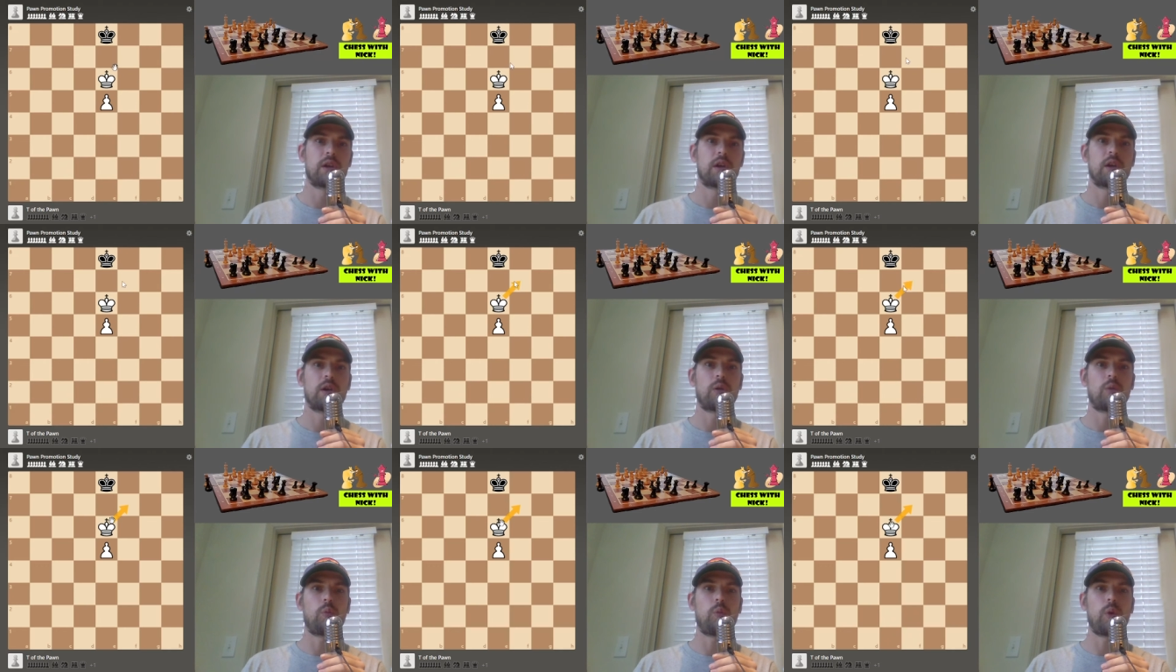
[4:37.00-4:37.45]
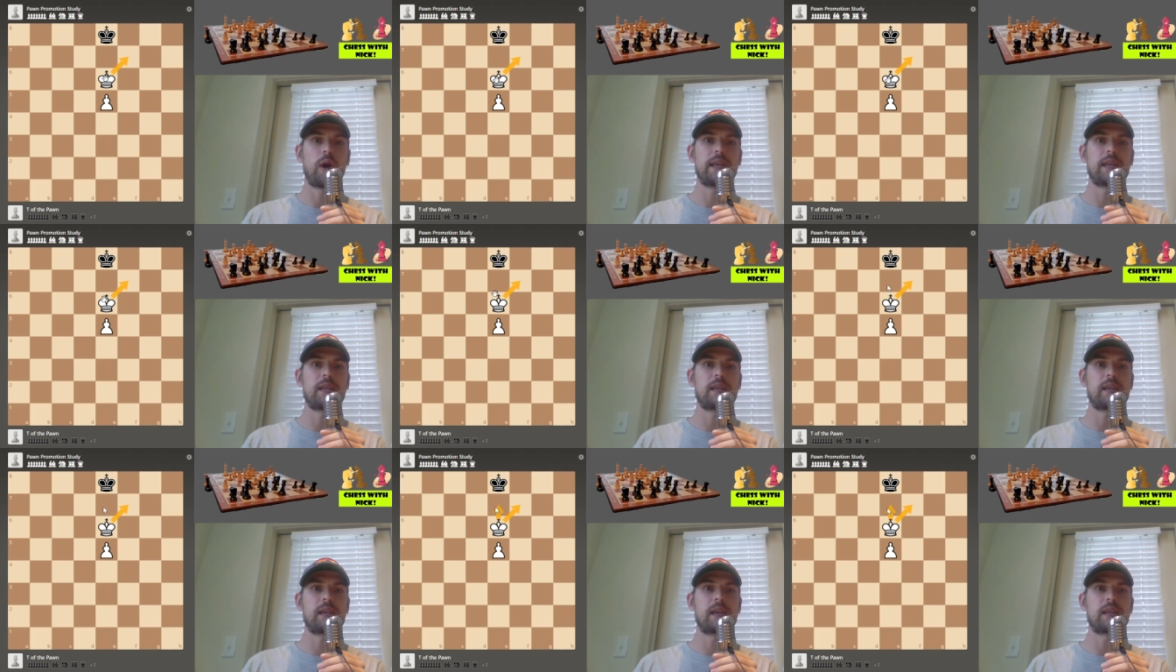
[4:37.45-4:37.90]

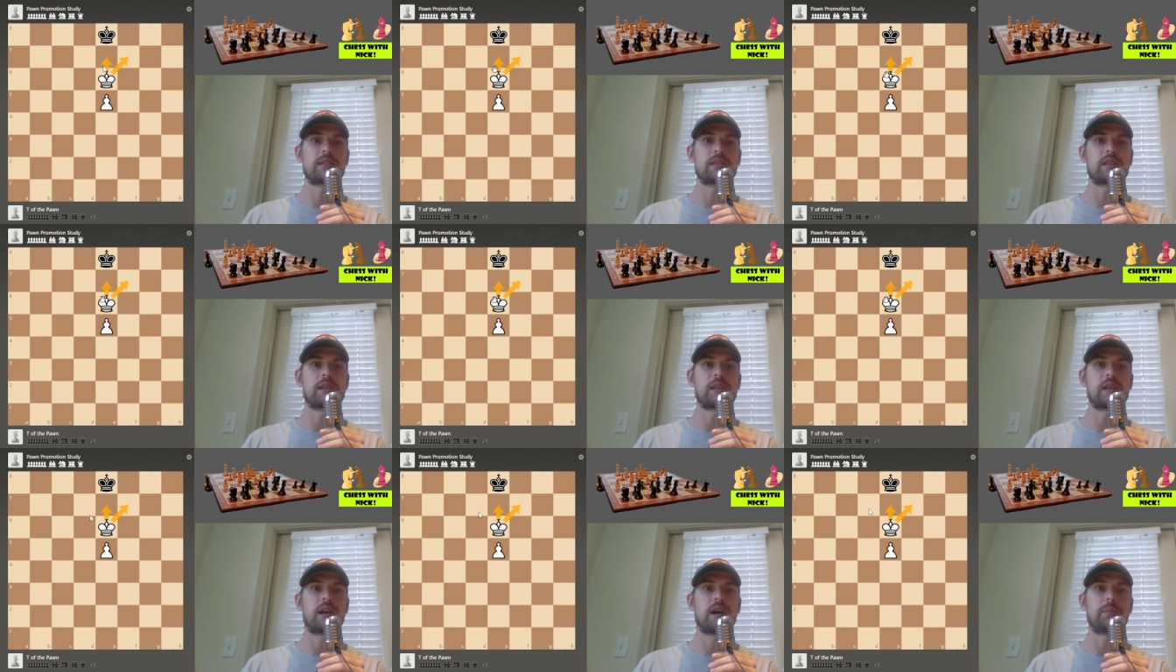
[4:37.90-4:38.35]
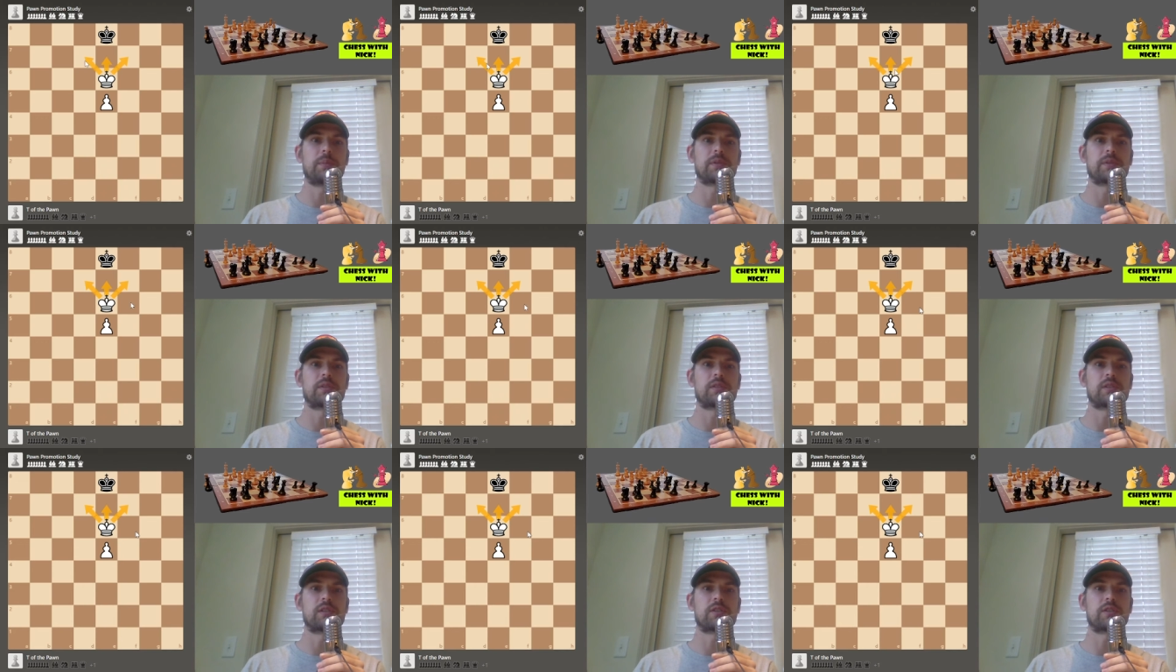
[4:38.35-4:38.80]
White gains the
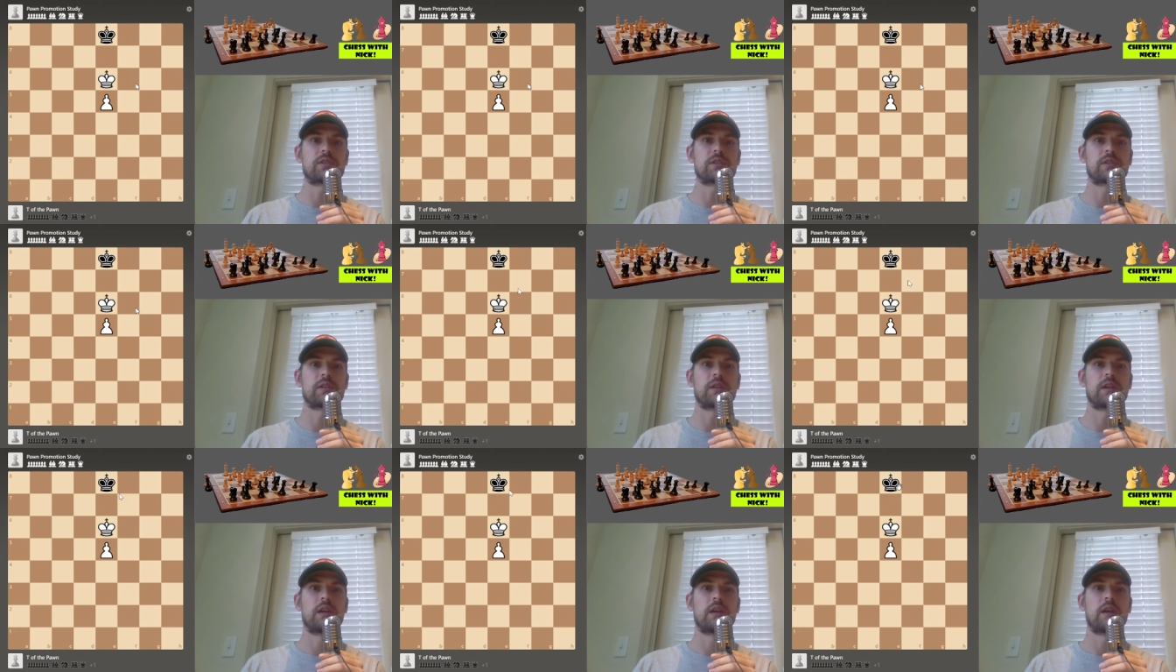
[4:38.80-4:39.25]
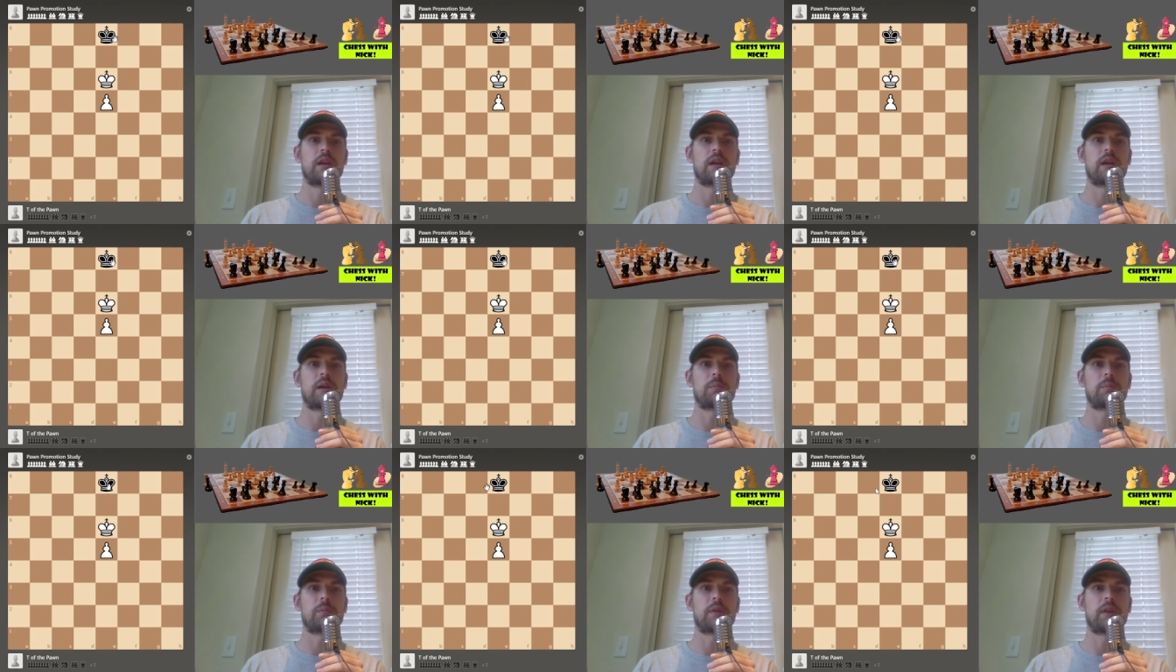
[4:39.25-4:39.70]
opposition,
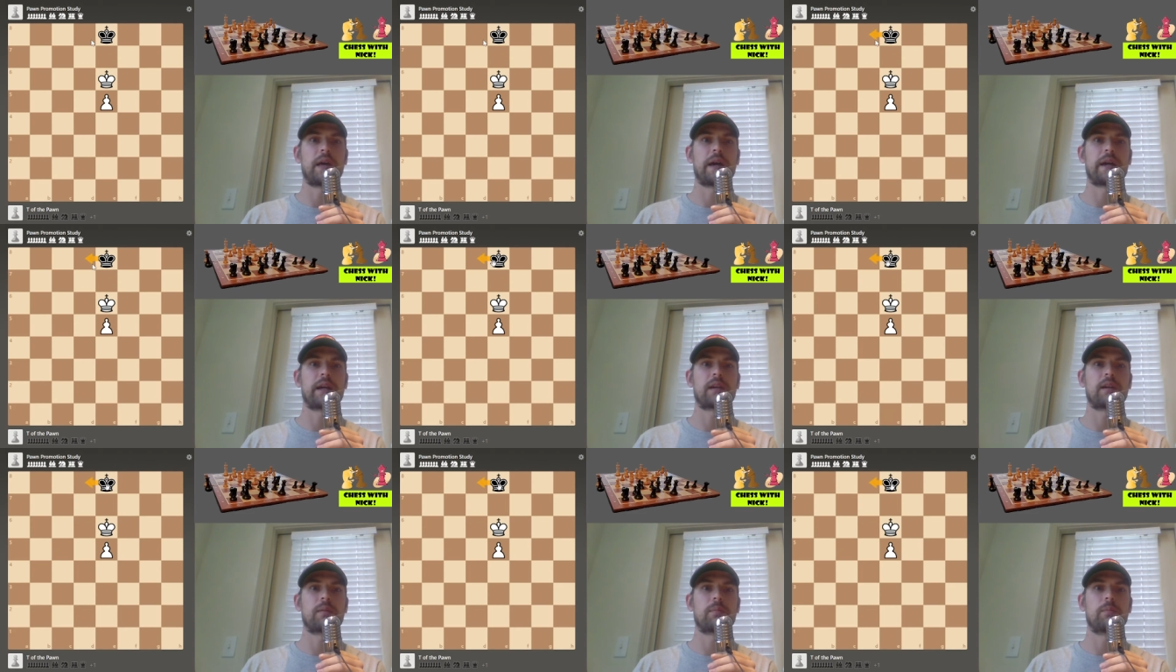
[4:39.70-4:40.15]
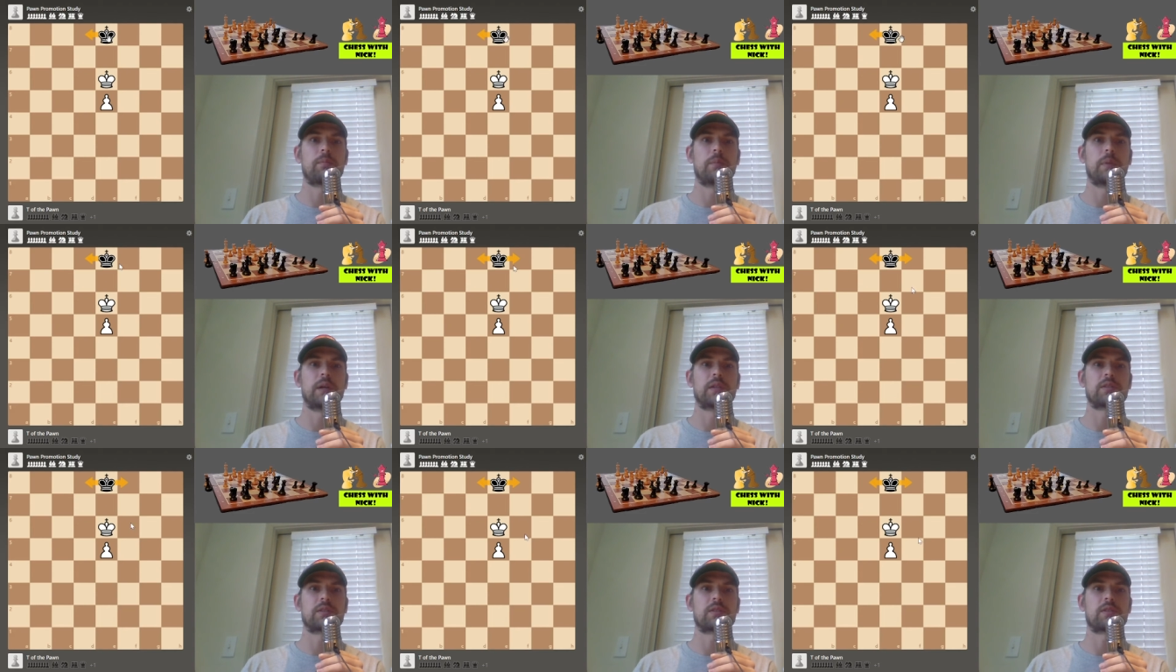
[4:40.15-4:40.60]
and black
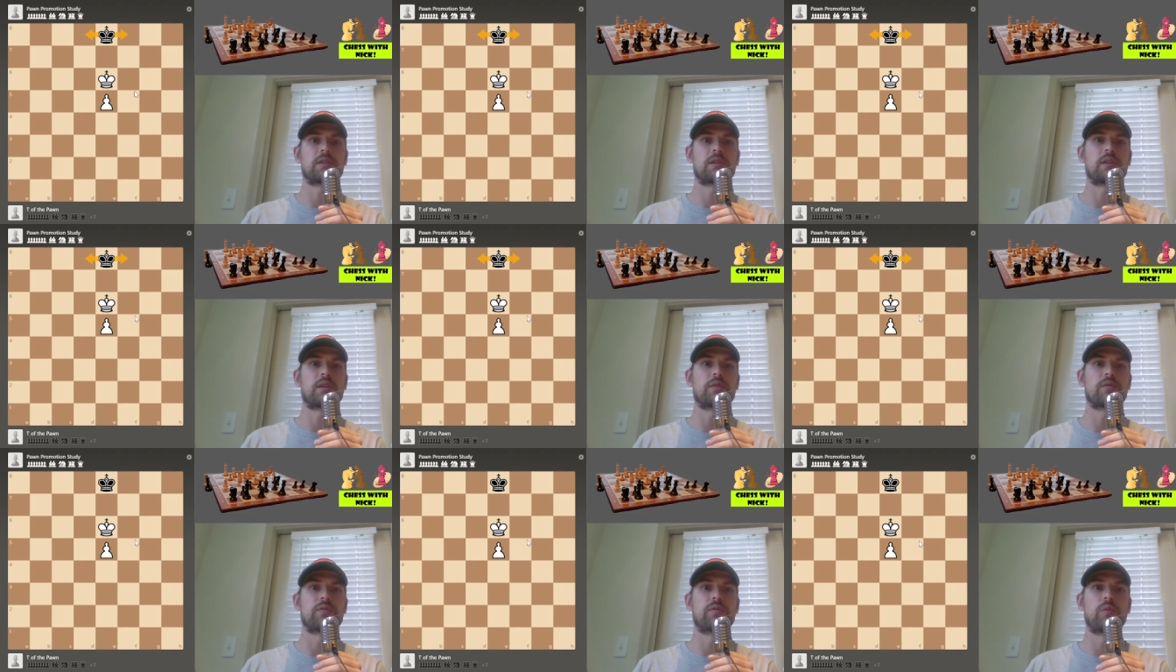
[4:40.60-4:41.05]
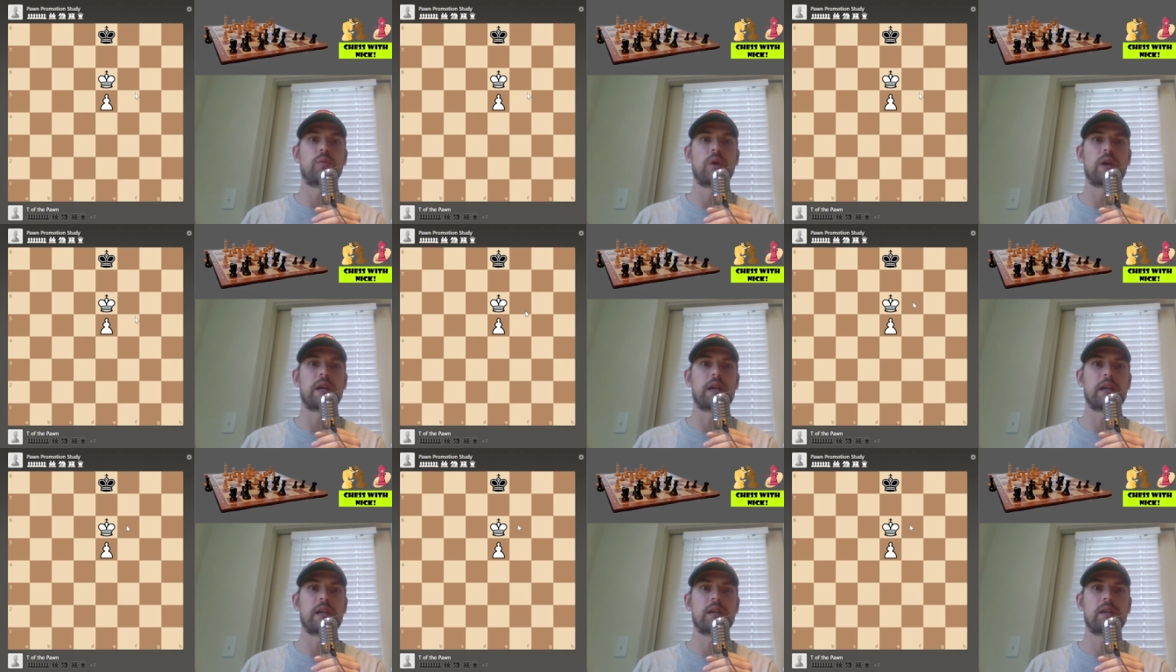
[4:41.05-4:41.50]
must give
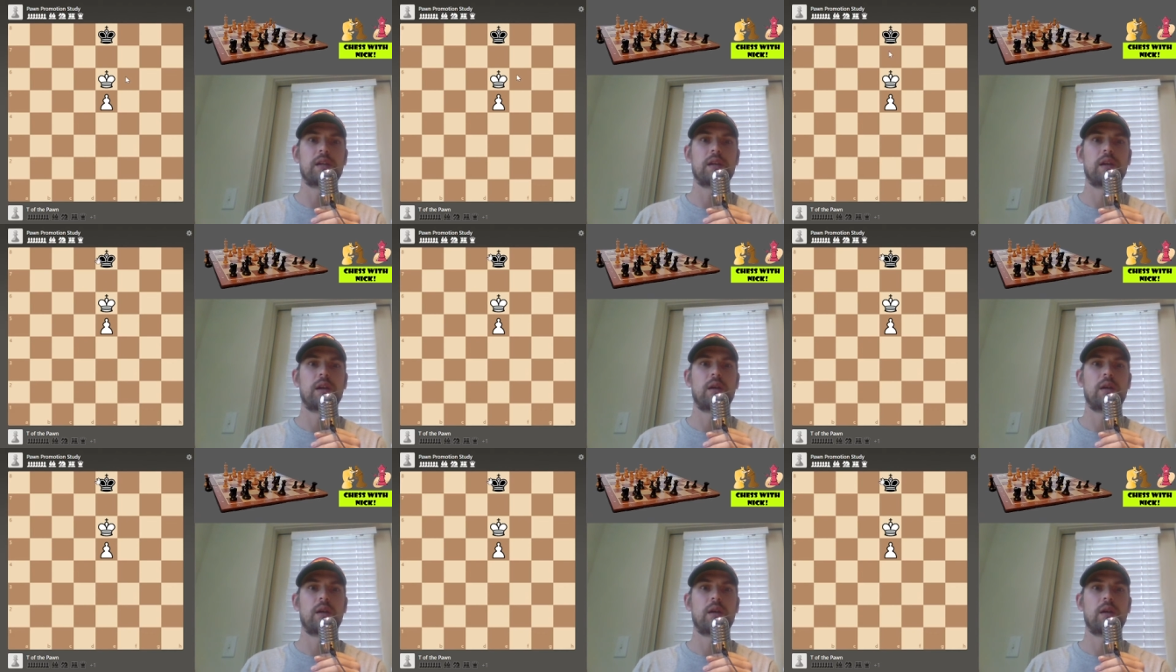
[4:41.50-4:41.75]
way.